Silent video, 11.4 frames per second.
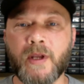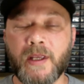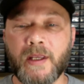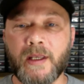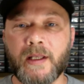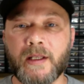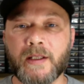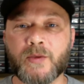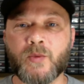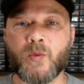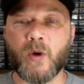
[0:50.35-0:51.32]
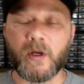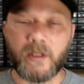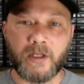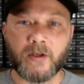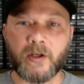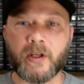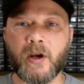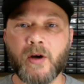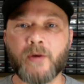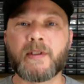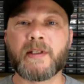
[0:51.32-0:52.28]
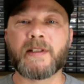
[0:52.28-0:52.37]
it is 1 year ago
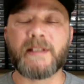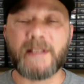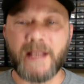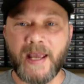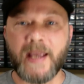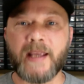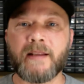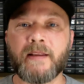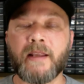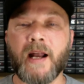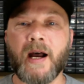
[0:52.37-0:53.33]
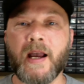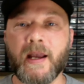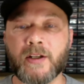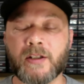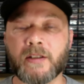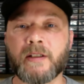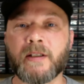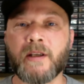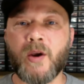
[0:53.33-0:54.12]
today that I actually